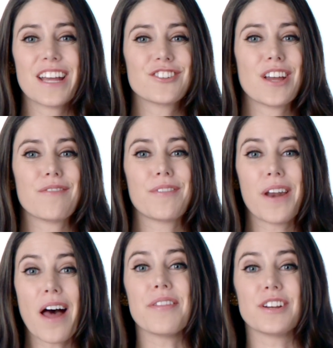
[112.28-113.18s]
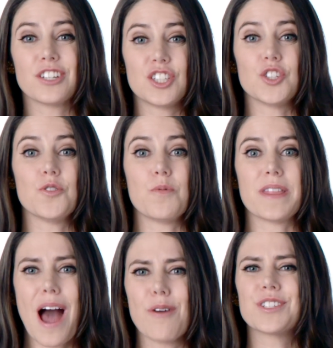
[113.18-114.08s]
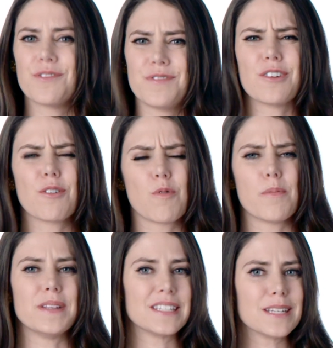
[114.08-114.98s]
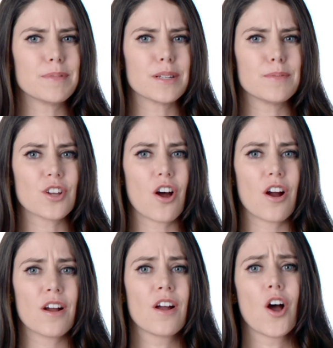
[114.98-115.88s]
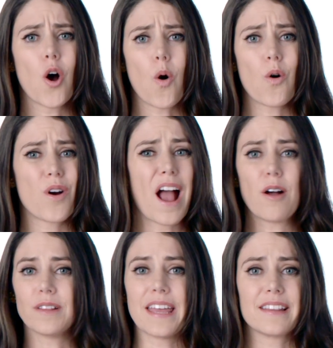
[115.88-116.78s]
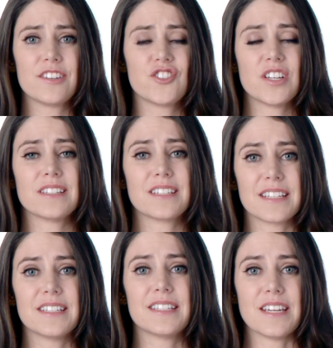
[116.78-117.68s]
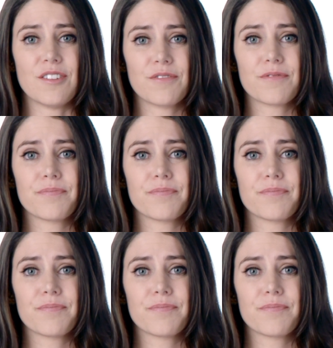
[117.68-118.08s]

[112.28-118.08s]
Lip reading: actually have nothing to do with how severe a woman's symptoms are or how likely she is to conceive.